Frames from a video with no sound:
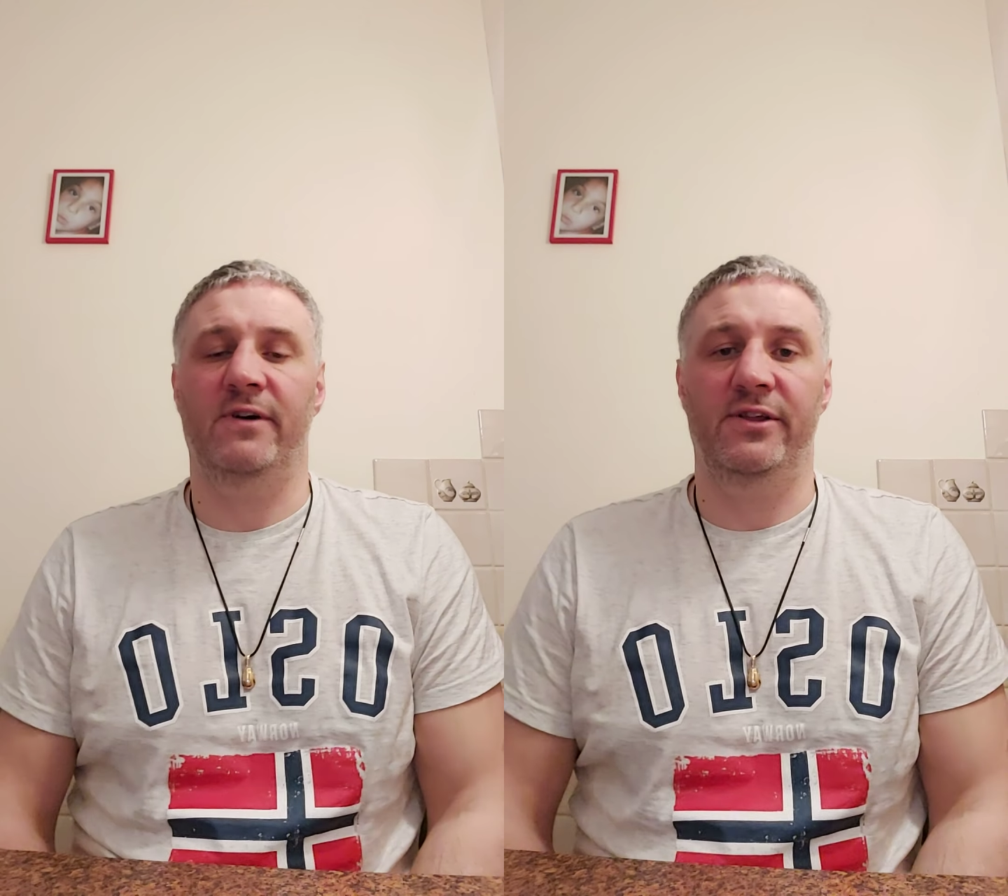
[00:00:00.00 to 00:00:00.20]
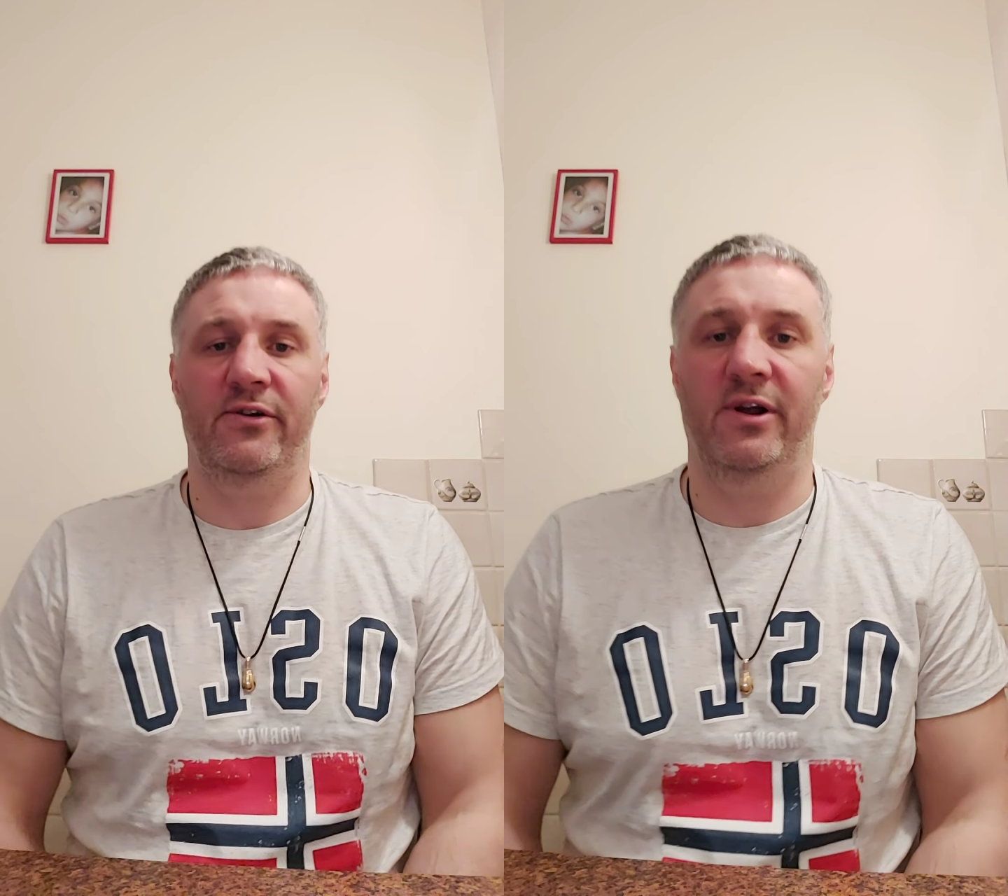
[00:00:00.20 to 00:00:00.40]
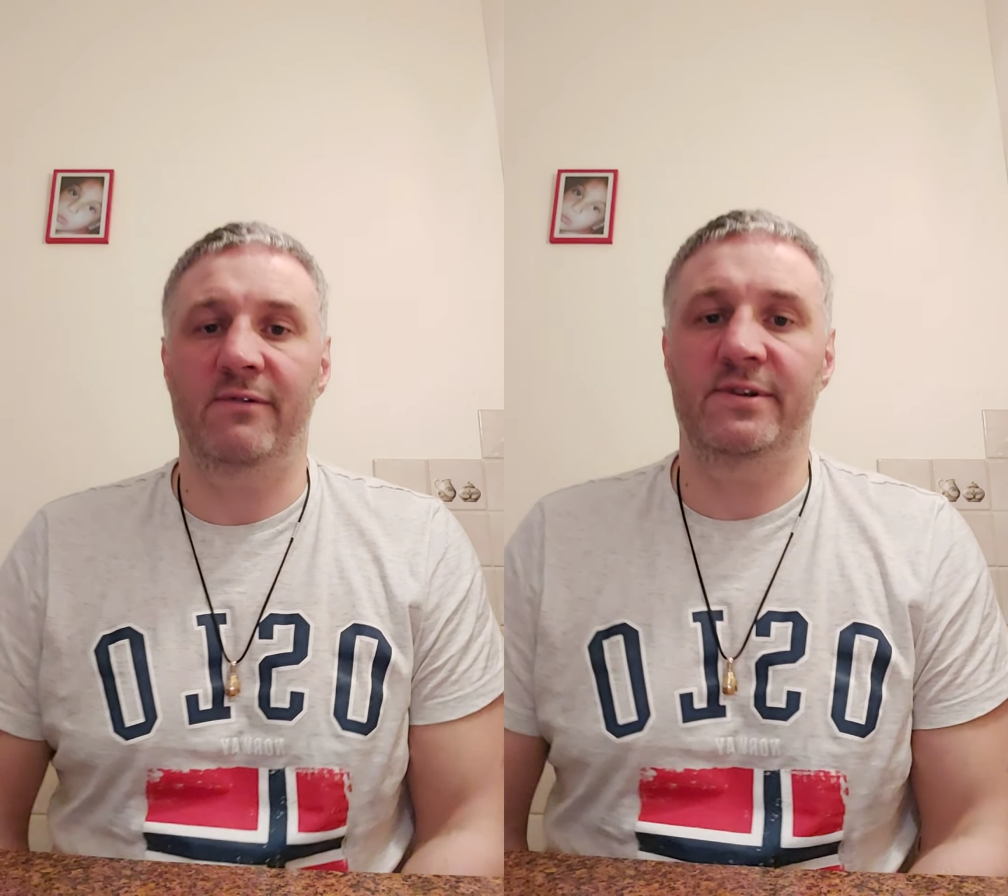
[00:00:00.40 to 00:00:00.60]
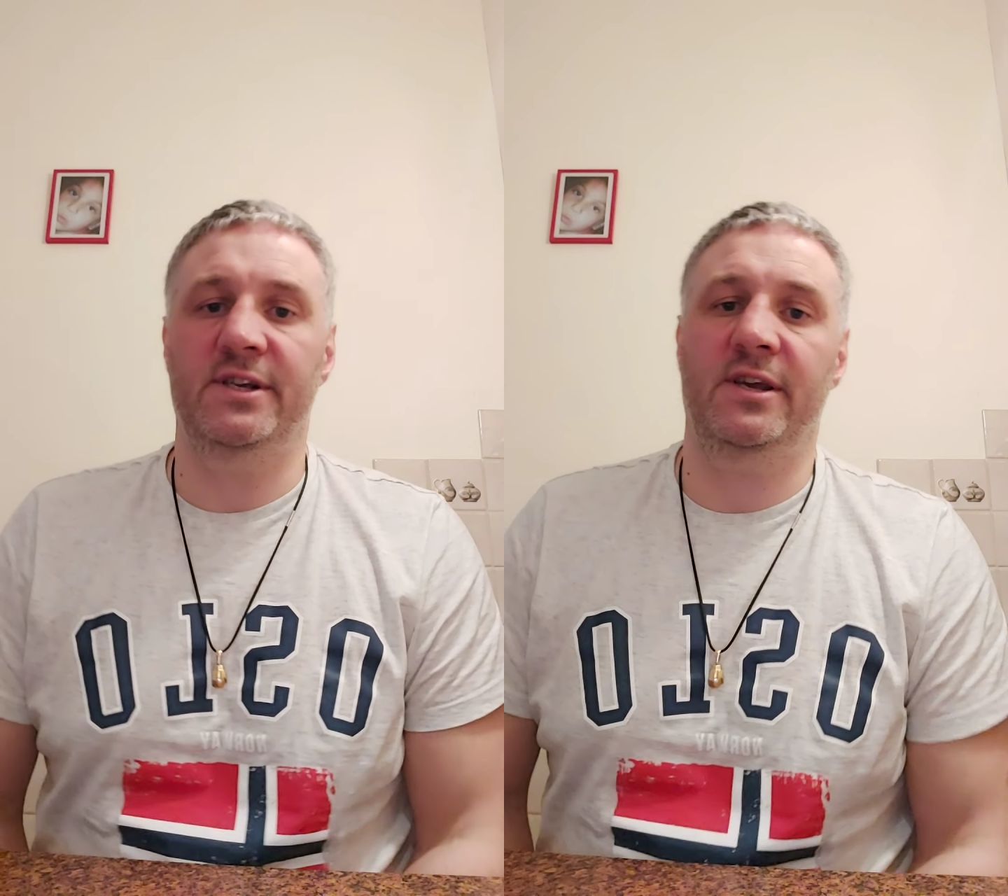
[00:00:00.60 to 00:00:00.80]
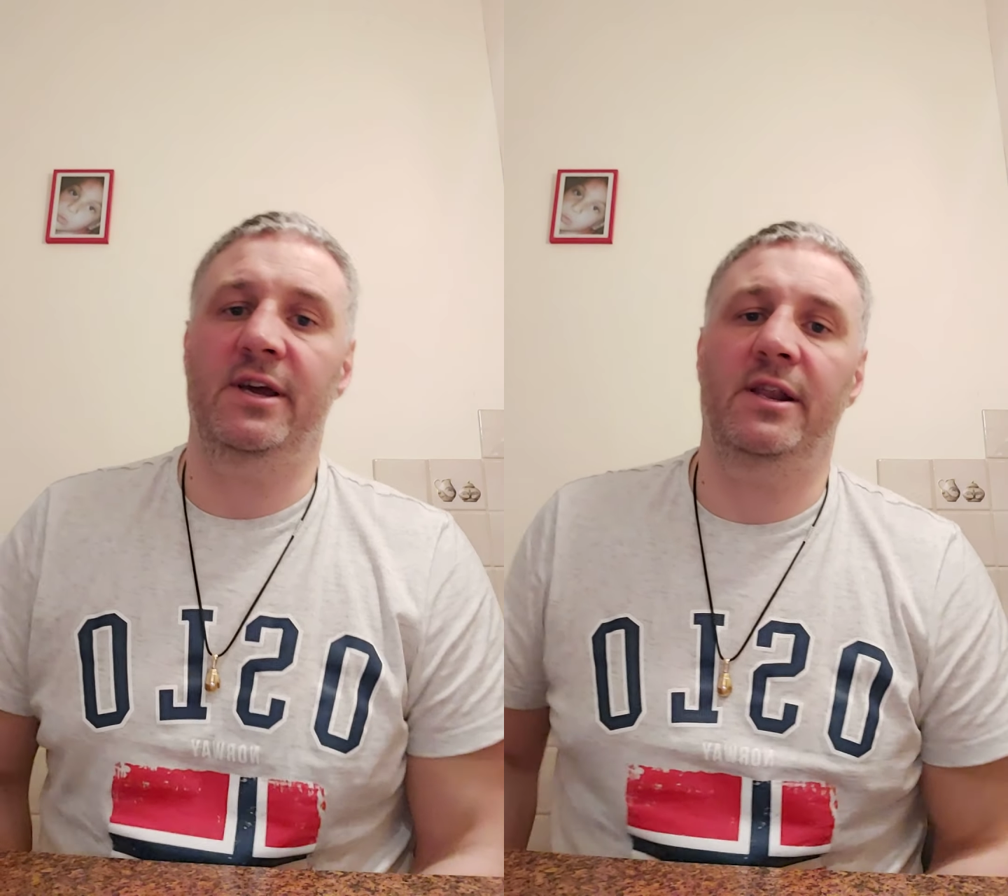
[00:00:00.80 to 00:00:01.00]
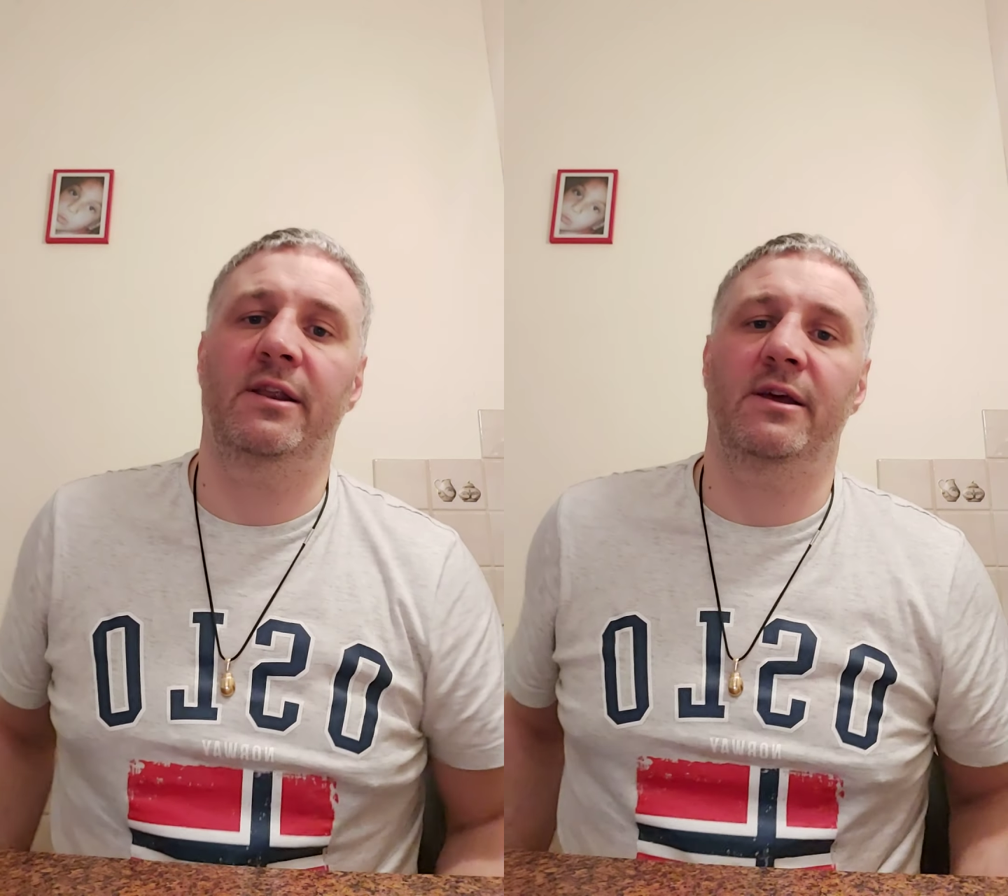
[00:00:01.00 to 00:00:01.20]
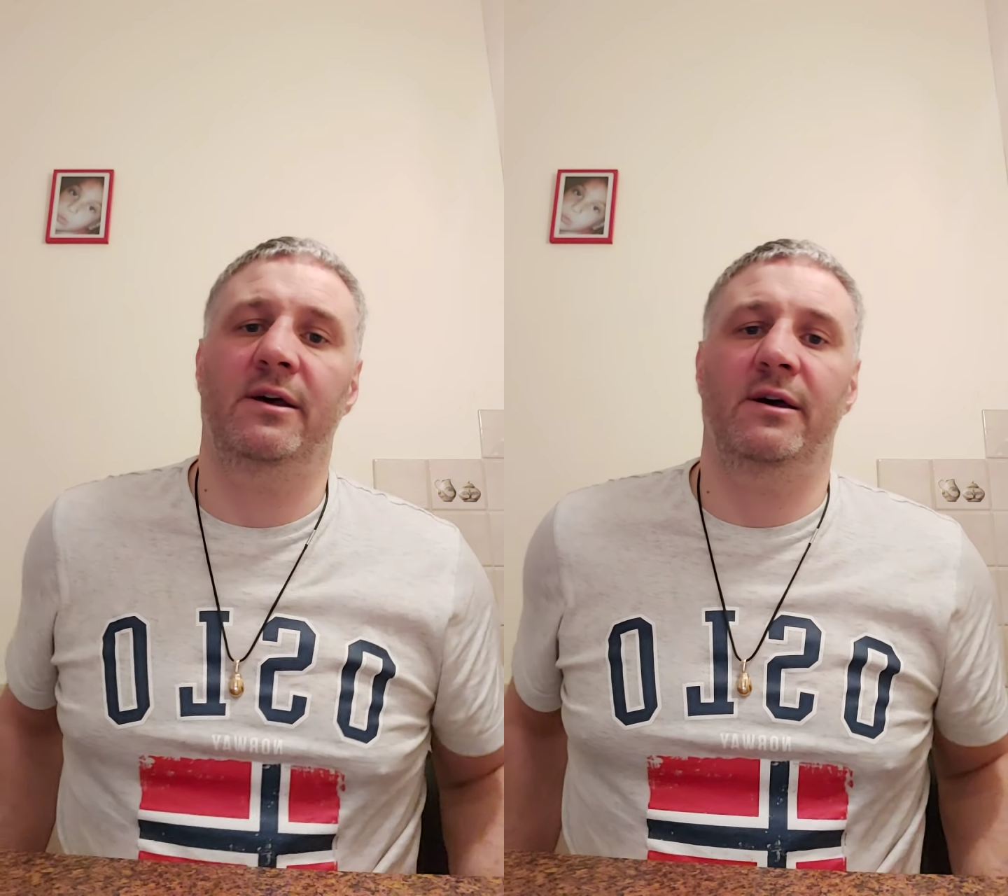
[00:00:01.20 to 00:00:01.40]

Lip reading: Fighter Elvis again,